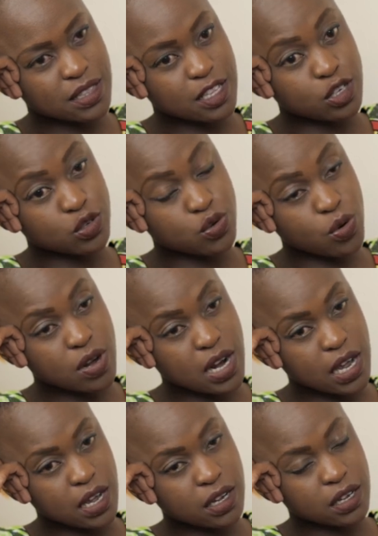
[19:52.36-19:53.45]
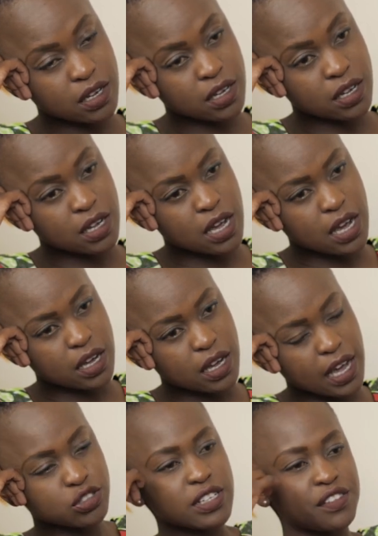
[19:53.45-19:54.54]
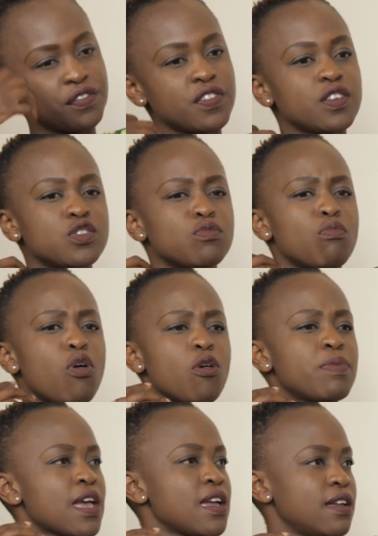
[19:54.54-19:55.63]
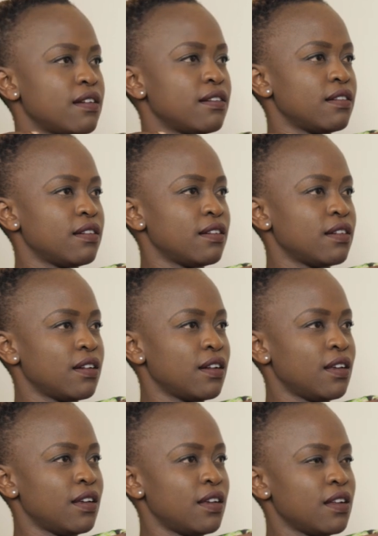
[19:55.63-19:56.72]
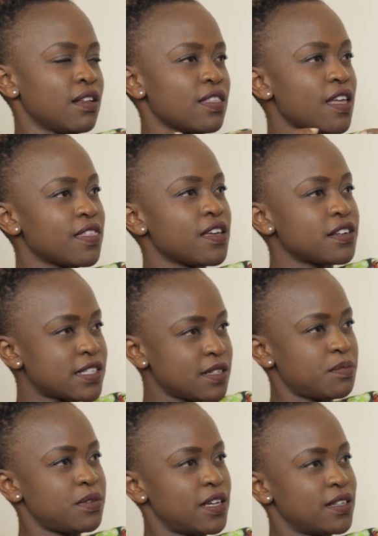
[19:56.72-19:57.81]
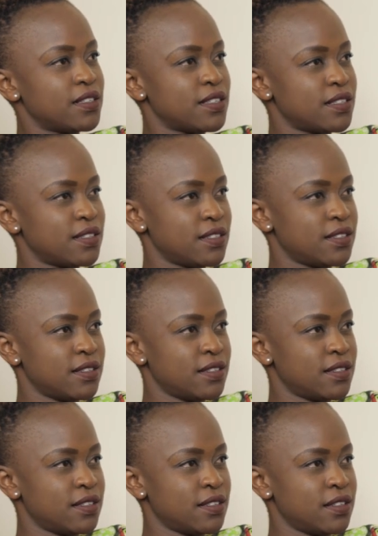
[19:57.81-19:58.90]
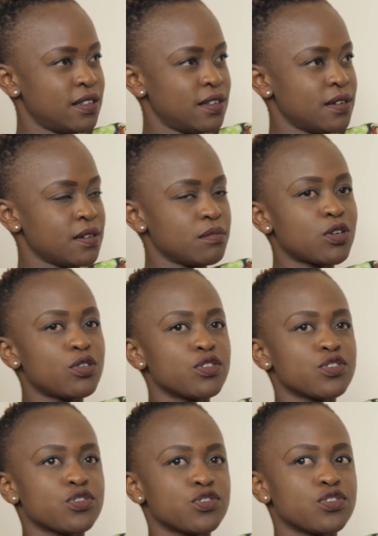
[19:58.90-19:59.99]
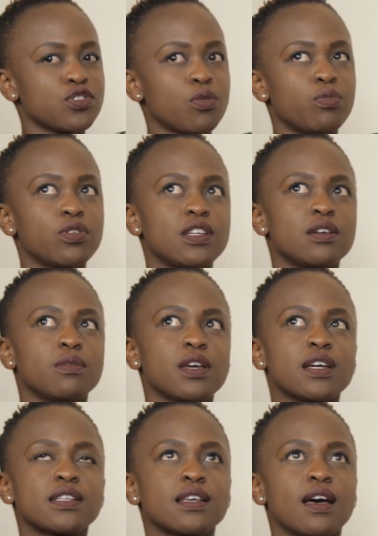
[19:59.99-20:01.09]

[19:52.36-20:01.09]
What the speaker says: the donor actually feels more pain than the recipient. Because your body wakes